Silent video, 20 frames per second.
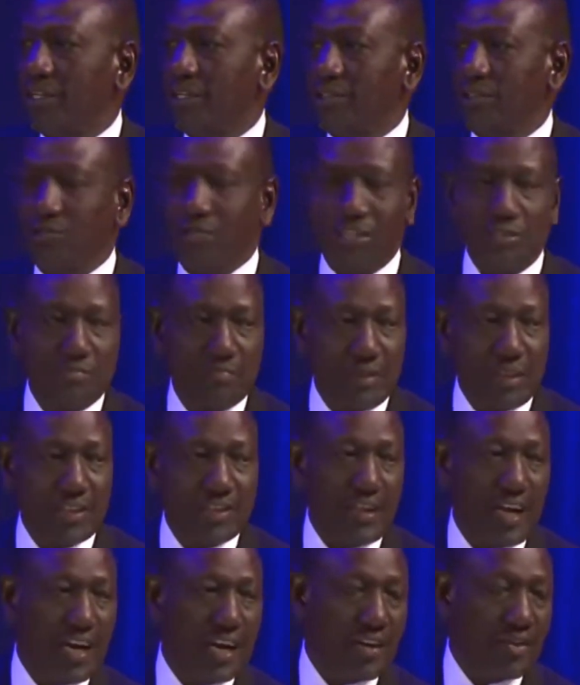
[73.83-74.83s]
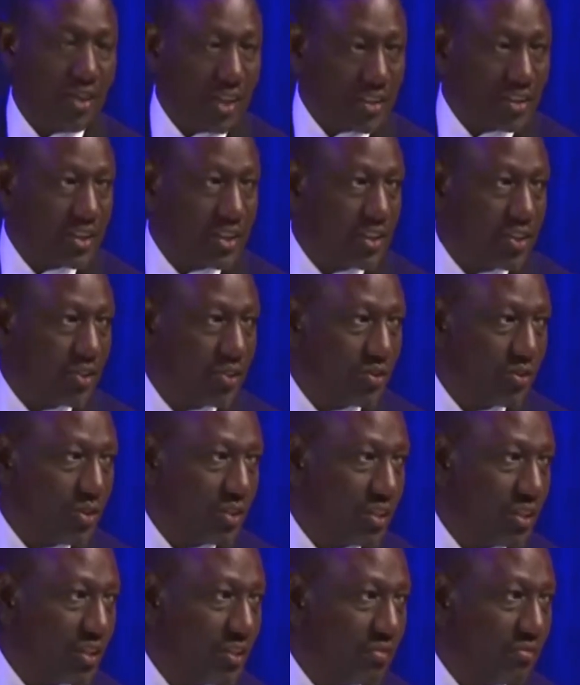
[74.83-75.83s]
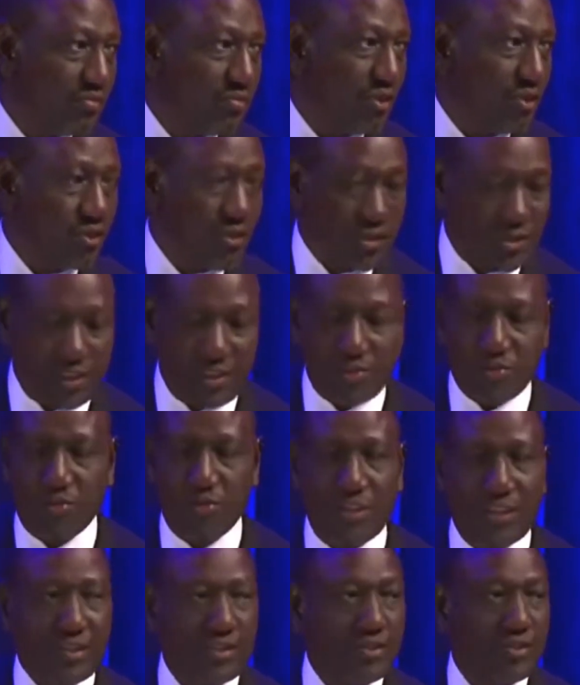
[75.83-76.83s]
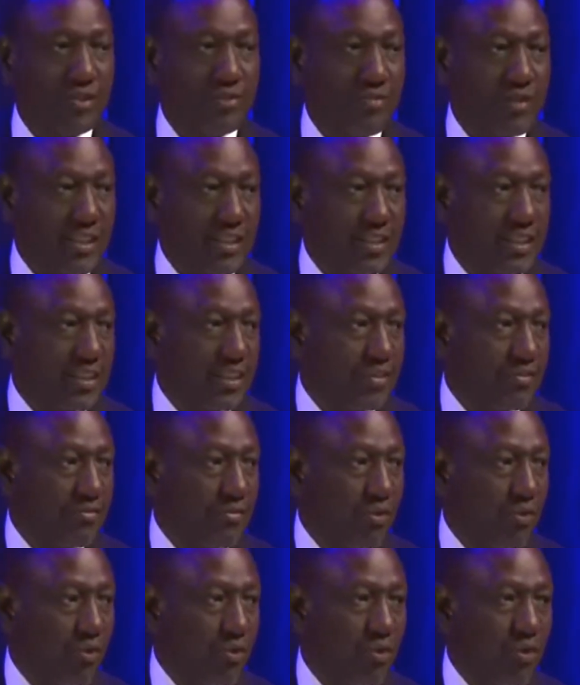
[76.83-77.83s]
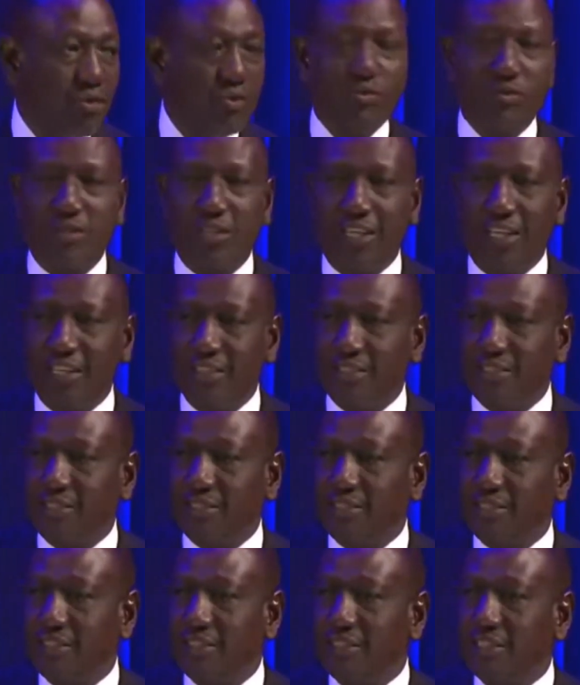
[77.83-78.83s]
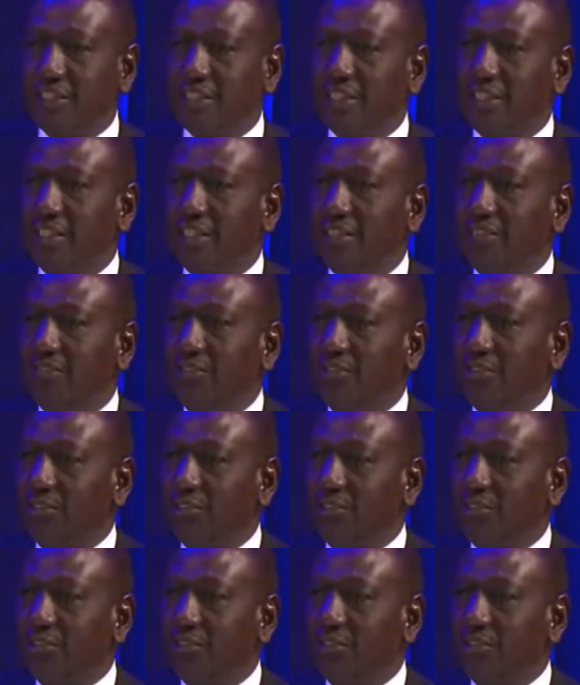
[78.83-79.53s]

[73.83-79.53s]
to express our gratitude for this great university for hosting us for